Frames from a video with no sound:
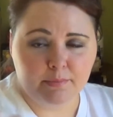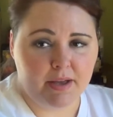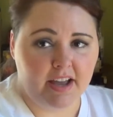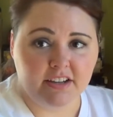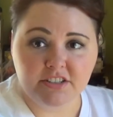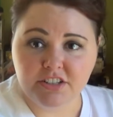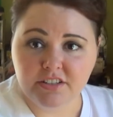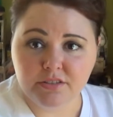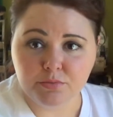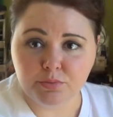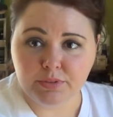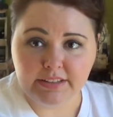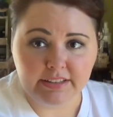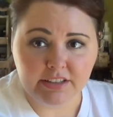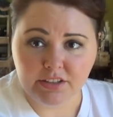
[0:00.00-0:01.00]
packaging is
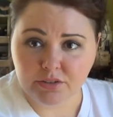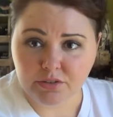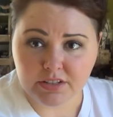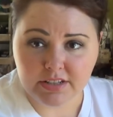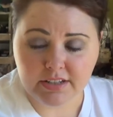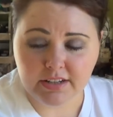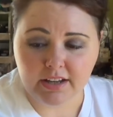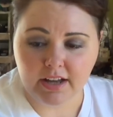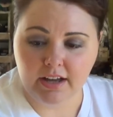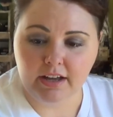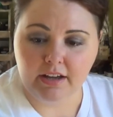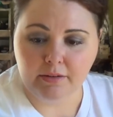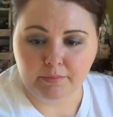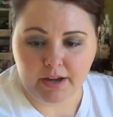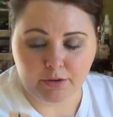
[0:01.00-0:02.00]
really cute.
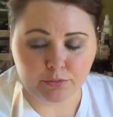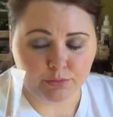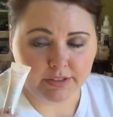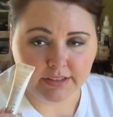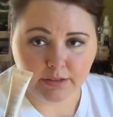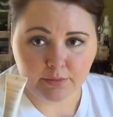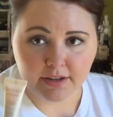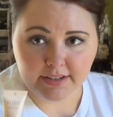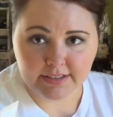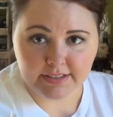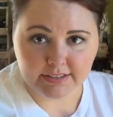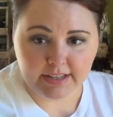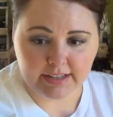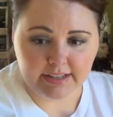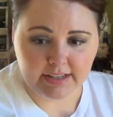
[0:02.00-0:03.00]
Um, I really wanted to
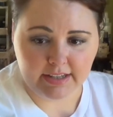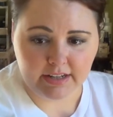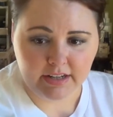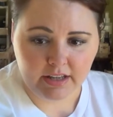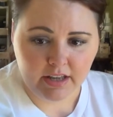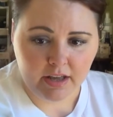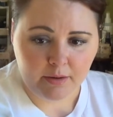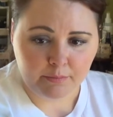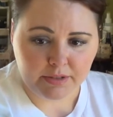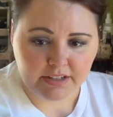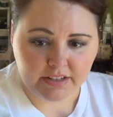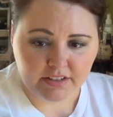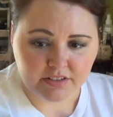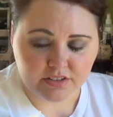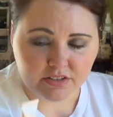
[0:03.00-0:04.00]
like it, but
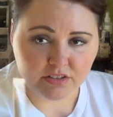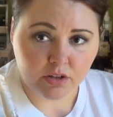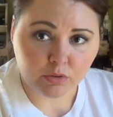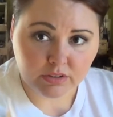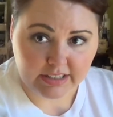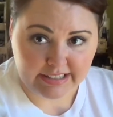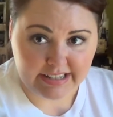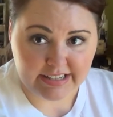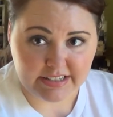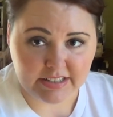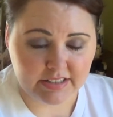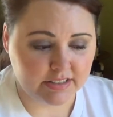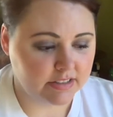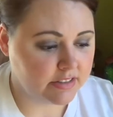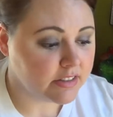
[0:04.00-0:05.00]
it is so
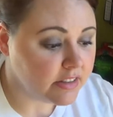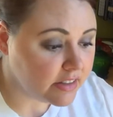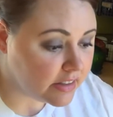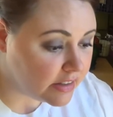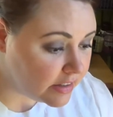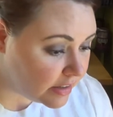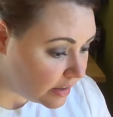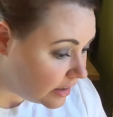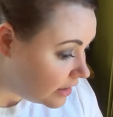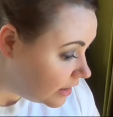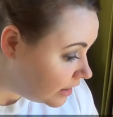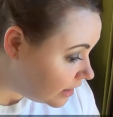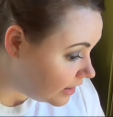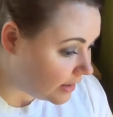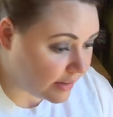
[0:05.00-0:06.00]
light.
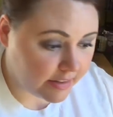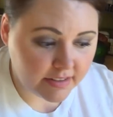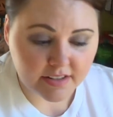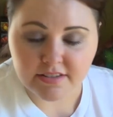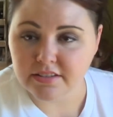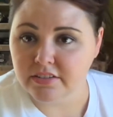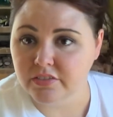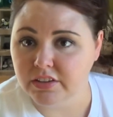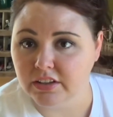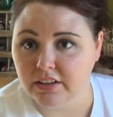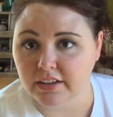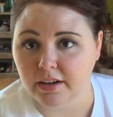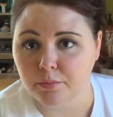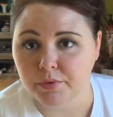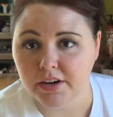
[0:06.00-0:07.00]
It doesn't even look
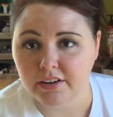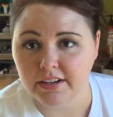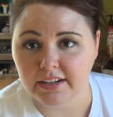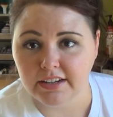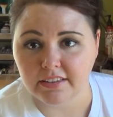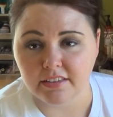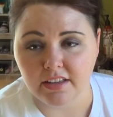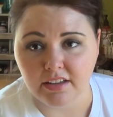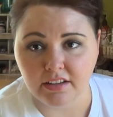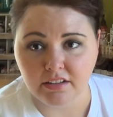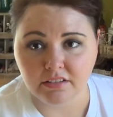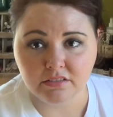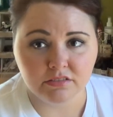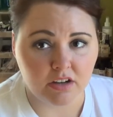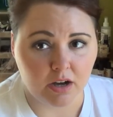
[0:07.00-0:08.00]
like I'm wearing
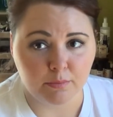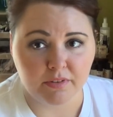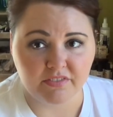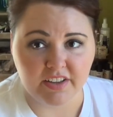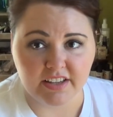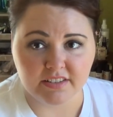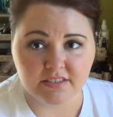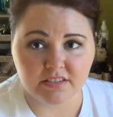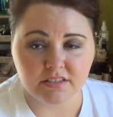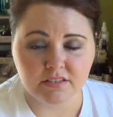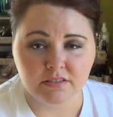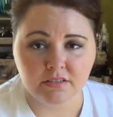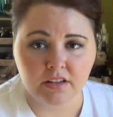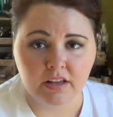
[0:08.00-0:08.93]
anything on my face.